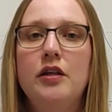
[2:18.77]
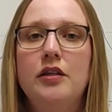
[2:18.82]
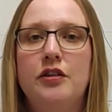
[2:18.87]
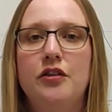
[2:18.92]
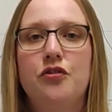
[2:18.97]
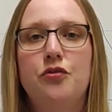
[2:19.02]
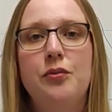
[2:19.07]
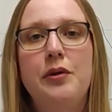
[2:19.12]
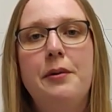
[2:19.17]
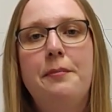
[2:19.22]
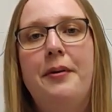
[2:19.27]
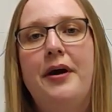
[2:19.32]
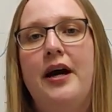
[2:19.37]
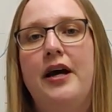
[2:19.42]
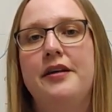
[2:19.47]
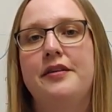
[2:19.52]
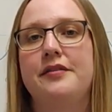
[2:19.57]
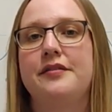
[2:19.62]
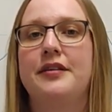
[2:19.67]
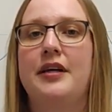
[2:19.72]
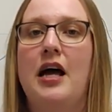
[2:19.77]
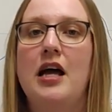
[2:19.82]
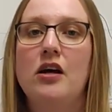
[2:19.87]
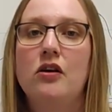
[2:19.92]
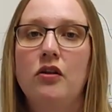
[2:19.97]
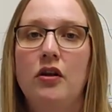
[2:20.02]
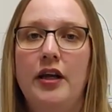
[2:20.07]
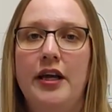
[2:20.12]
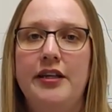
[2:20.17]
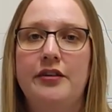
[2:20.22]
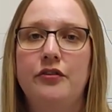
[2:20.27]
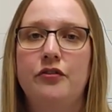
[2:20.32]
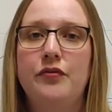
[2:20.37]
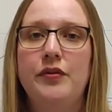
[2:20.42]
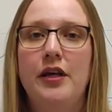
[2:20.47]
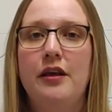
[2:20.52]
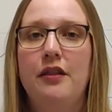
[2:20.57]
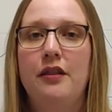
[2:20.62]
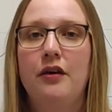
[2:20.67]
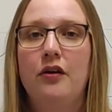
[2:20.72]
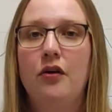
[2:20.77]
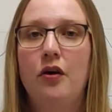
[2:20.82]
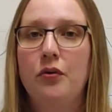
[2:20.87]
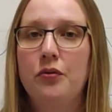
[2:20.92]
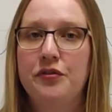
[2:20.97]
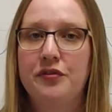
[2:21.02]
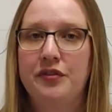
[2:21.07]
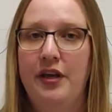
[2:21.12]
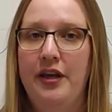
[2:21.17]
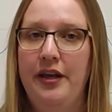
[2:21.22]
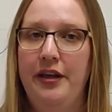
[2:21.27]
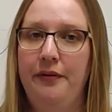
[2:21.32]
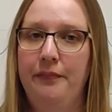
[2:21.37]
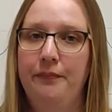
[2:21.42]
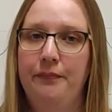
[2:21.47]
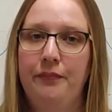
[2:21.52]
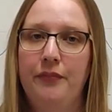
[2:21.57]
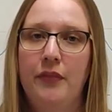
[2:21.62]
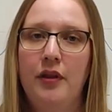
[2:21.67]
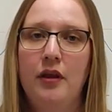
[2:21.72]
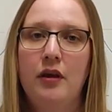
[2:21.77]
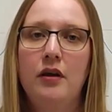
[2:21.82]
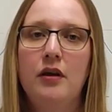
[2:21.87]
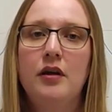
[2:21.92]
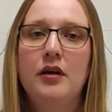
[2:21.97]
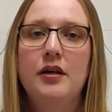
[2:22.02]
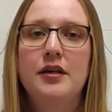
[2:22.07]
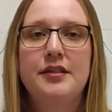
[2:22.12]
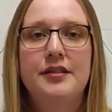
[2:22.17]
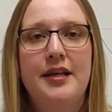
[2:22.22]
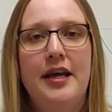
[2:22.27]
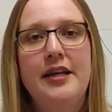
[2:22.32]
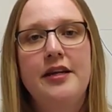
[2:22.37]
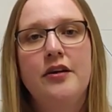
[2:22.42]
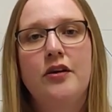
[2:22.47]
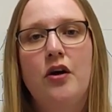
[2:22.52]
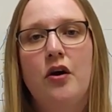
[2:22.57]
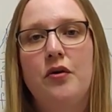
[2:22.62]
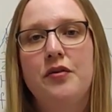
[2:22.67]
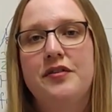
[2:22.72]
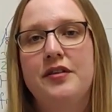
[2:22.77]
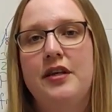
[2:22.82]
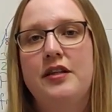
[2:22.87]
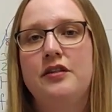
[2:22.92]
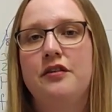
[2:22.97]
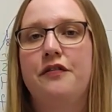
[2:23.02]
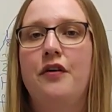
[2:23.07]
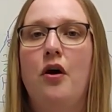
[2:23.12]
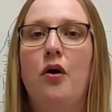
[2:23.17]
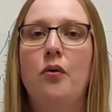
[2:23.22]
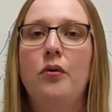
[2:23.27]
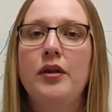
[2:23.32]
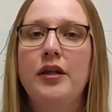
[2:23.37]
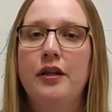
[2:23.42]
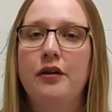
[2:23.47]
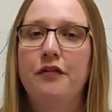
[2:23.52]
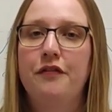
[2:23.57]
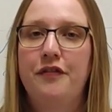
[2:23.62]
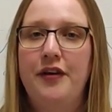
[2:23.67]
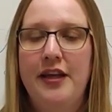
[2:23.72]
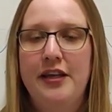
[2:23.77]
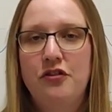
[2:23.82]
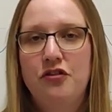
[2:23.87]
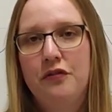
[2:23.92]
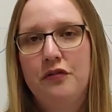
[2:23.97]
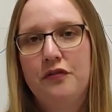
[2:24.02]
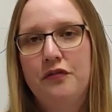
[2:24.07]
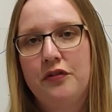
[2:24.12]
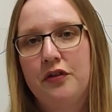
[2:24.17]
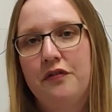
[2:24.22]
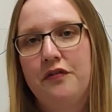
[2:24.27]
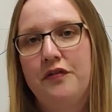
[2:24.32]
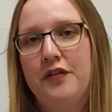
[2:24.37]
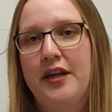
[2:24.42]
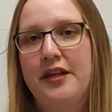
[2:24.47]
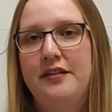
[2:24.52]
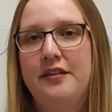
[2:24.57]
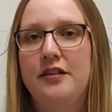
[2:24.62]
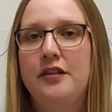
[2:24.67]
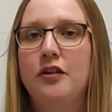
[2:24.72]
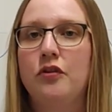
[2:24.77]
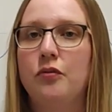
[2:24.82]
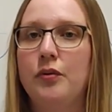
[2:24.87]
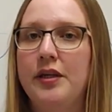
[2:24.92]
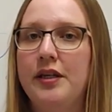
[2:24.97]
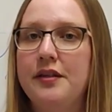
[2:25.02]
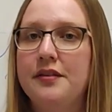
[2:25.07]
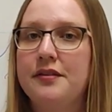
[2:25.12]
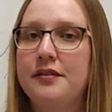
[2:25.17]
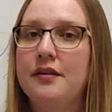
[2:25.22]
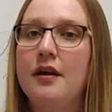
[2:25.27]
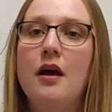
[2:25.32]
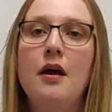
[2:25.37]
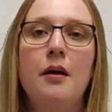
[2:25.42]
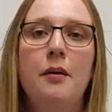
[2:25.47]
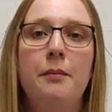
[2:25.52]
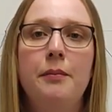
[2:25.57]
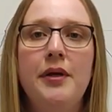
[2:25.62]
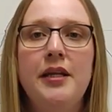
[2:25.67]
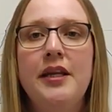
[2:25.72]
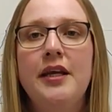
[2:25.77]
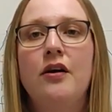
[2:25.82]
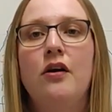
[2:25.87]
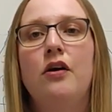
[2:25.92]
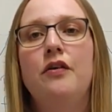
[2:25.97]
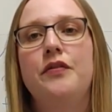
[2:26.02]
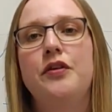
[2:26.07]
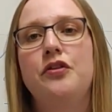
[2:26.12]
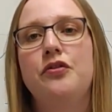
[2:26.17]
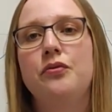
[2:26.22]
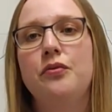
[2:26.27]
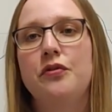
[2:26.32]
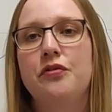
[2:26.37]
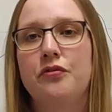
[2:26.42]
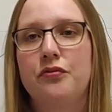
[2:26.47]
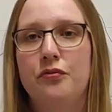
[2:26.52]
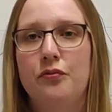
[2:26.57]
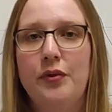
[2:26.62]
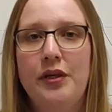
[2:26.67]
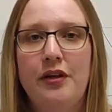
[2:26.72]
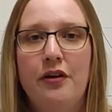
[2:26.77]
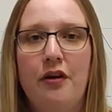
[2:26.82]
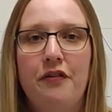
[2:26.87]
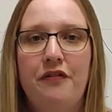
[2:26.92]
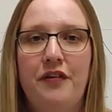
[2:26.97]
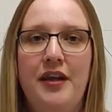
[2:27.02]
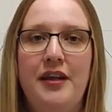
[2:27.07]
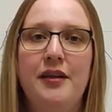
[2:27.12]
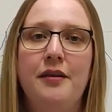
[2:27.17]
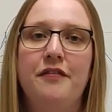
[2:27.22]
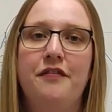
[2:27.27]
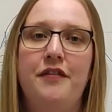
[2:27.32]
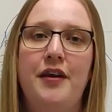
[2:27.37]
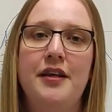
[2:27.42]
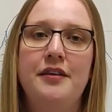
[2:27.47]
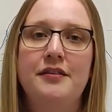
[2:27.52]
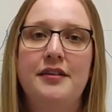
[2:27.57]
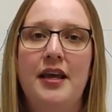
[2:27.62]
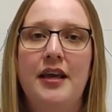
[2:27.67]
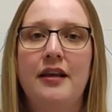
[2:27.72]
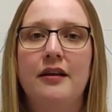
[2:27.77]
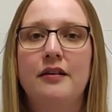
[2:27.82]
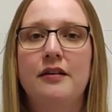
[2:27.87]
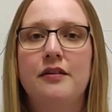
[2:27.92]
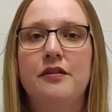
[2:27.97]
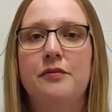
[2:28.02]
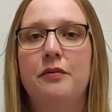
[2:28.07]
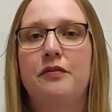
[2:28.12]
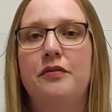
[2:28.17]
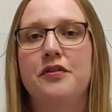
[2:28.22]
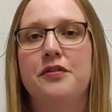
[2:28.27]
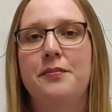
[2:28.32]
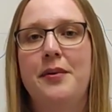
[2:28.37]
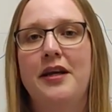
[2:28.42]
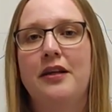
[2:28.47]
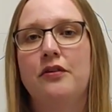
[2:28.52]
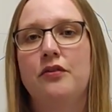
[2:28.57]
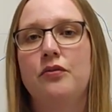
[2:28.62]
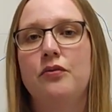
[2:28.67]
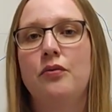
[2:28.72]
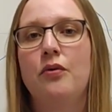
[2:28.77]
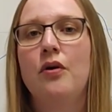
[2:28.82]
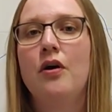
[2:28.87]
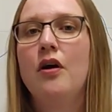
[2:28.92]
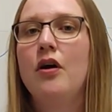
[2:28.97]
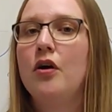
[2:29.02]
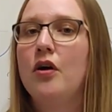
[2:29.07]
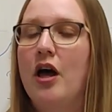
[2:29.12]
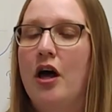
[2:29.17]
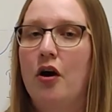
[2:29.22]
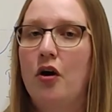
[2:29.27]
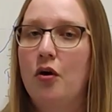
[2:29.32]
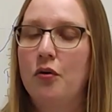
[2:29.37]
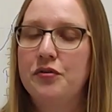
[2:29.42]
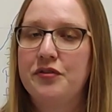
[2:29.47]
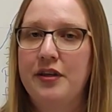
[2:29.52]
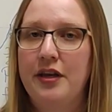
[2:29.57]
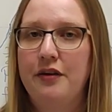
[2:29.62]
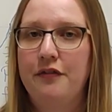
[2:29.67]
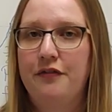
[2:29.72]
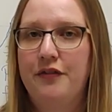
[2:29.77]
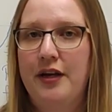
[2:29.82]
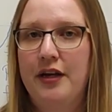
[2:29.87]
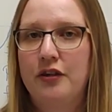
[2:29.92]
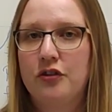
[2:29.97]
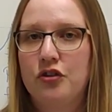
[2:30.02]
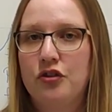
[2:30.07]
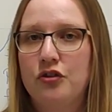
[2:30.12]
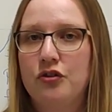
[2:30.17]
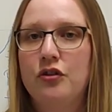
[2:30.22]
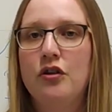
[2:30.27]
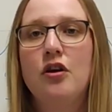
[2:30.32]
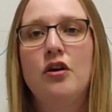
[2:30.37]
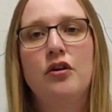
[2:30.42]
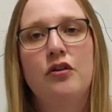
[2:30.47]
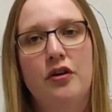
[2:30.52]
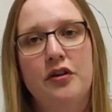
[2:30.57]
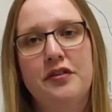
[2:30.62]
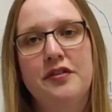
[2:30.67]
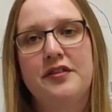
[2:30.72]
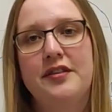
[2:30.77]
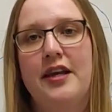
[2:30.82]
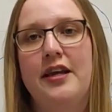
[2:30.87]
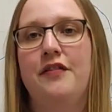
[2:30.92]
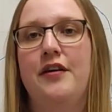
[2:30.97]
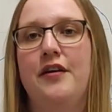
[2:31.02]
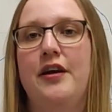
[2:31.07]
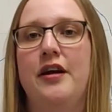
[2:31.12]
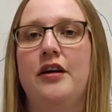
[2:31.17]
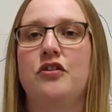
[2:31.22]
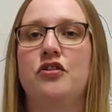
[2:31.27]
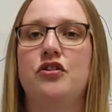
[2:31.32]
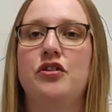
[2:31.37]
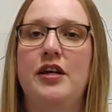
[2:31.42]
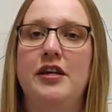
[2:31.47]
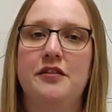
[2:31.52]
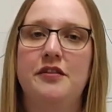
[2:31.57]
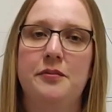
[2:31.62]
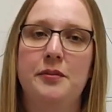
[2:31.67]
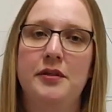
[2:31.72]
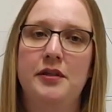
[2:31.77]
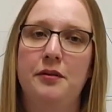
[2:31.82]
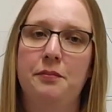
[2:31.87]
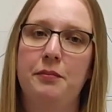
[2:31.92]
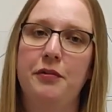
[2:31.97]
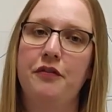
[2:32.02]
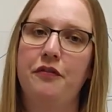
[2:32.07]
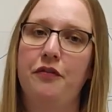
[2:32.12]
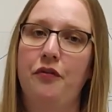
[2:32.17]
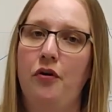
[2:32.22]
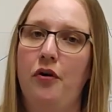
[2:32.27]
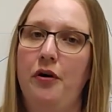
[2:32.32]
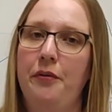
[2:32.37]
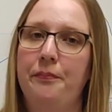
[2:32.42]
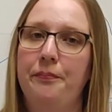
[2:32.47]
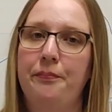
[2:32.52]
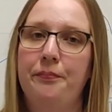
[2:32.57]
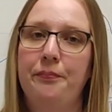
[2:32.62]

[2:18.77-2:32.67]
This real part is calculated via the cosine. Sine and cosine differ only in a phase shift of 90 degrees, meaning all we do is read off any phase angles with respect to a cosine function, not a sine function as we did before.